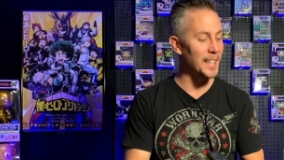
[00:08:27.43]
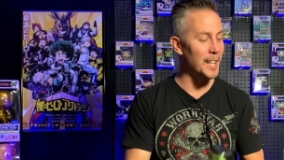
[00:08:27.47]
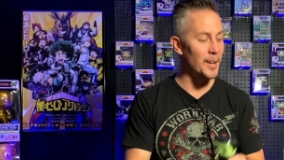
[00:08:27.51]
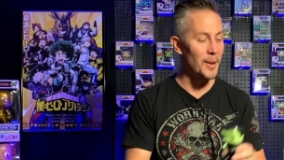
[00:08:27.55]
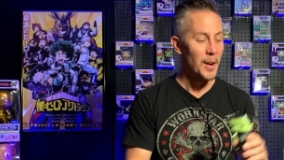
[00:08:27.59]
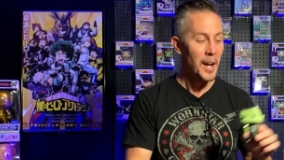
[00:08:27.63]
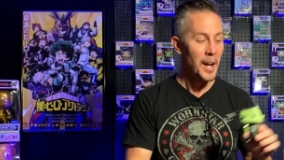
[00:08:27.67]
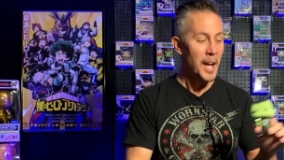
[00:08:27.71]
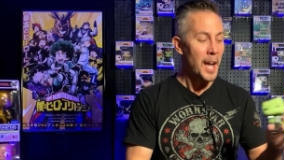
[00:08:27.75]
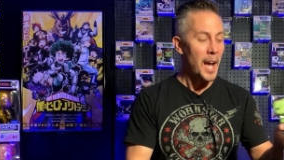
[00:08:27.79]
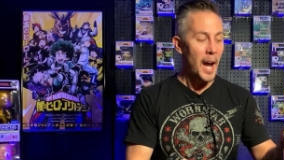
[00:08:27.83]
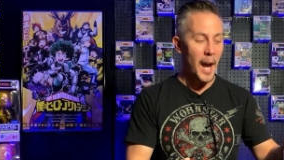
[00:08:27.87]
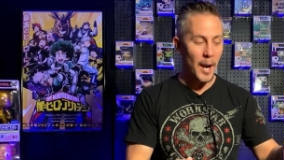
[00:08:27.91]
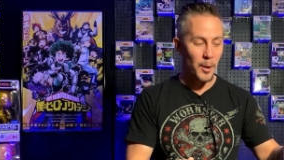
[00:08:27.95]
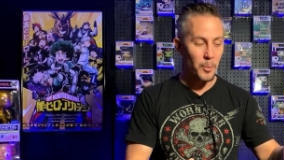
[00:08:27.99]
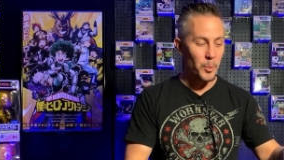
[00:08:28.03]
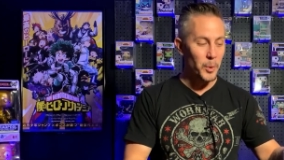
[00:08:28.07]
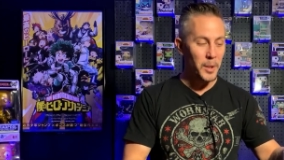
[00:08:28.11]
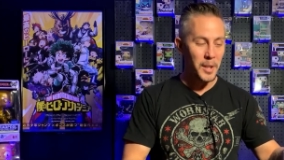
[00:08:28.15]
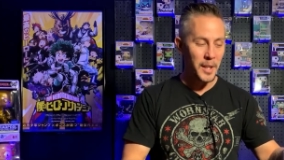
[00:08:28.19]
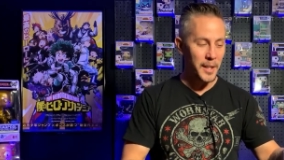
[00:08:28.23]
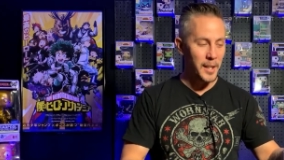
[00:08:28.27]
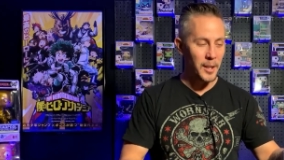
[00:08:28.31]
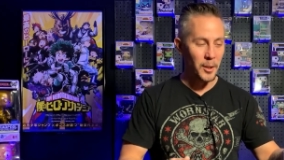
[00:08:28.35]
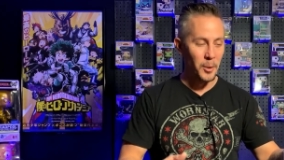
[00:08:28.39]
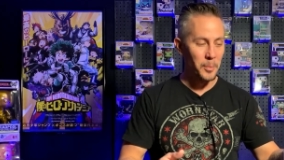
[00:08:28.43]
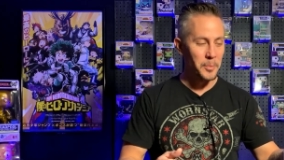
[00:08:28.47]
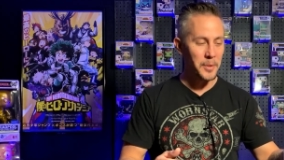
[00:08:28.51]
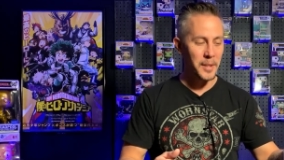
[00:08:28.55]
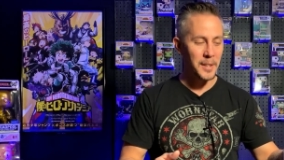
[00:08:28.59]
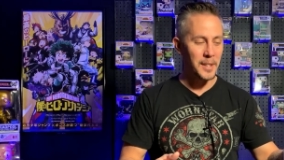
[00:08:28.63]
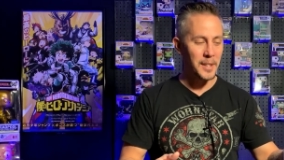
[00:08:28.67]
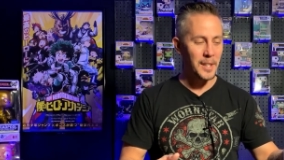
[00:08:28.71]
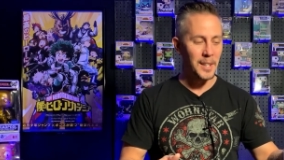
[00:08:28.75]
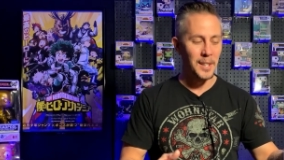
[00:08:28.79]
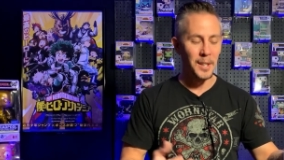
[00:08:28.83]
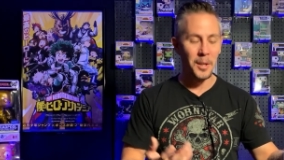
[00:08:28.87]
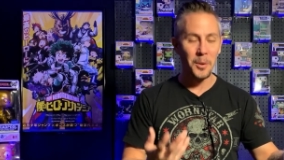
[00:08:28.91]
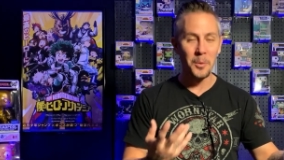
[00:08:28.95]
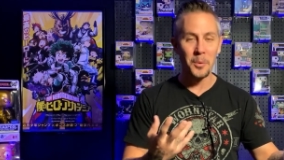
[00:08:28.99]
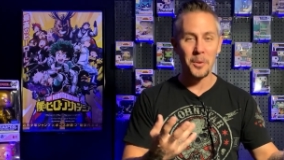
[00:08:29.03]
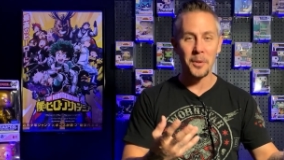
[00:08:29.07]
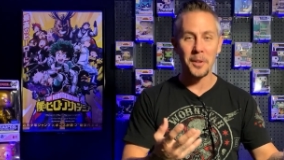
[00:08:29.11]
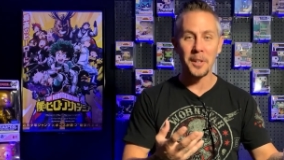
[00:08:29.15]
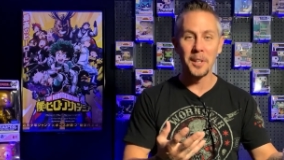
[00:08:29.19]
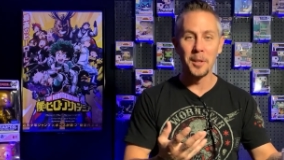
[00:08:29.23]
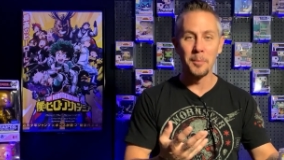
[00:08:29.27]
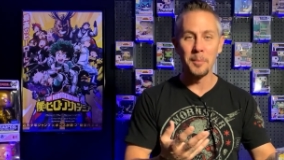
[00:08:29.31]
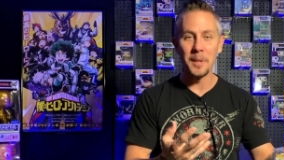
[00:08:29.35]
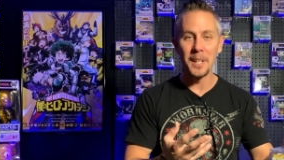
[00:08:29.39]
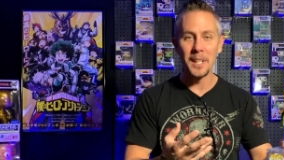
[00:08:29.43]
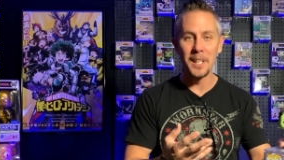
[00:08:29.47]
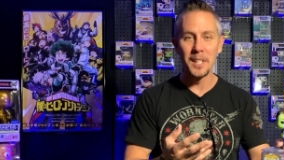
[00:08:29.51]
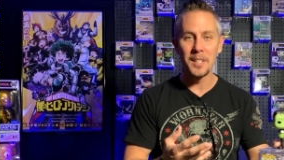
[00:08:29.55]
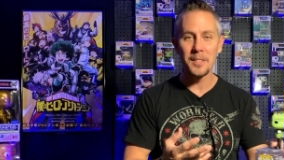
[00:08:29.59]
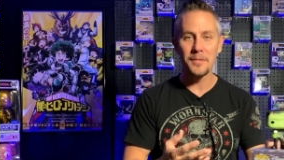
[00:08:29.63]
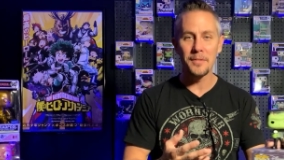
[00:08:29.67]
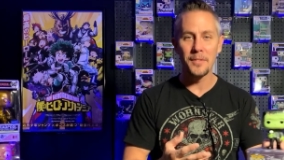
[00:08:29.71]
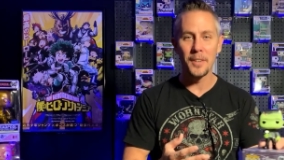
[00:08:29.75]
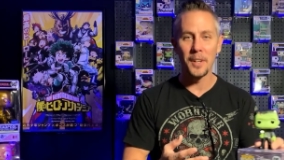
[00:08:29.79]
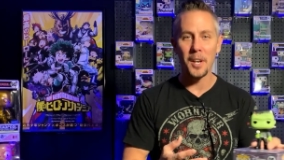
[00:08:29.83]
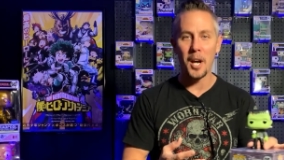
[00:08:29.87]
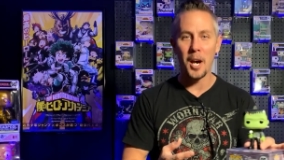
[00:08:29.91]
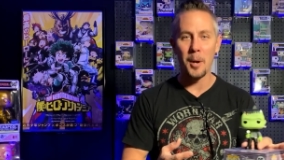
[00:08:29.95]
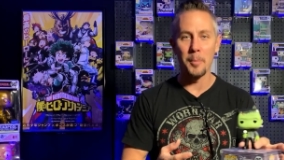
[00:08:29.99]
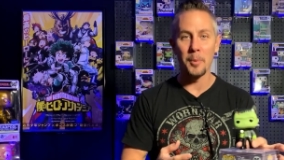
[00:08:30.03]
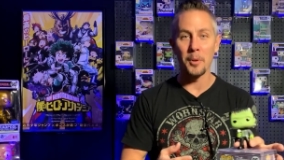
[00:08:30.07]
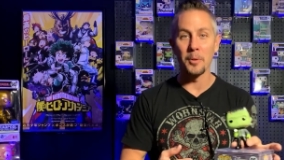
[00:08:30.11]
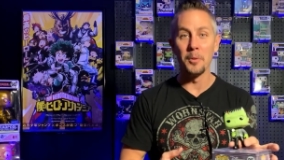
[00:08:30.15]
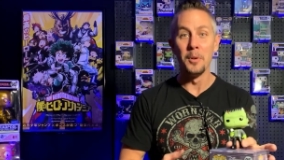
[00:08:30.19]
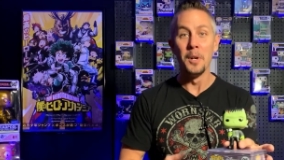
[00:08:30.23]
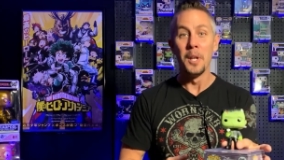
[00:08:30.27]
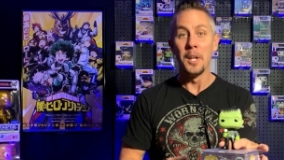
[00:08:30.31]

Now, I really hope that the glow on him is phenomenal,